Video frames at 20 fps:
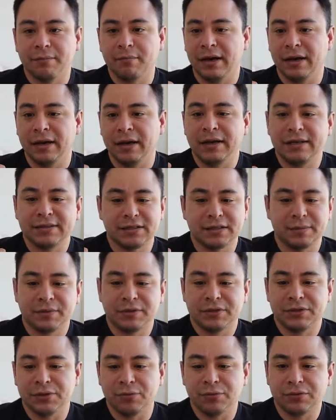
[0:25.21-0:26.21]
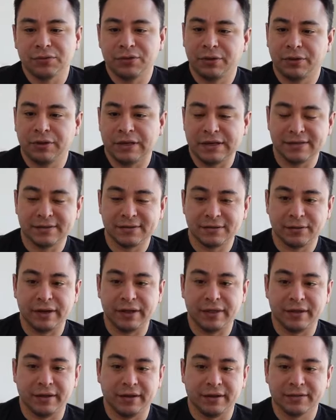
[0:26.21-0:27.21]
it needs to do these three
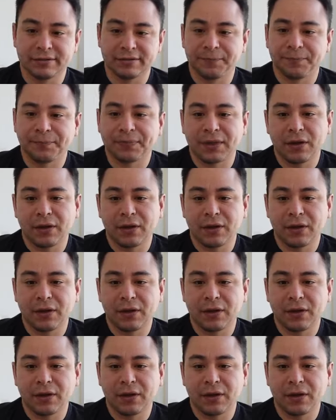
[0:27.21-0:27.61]
things.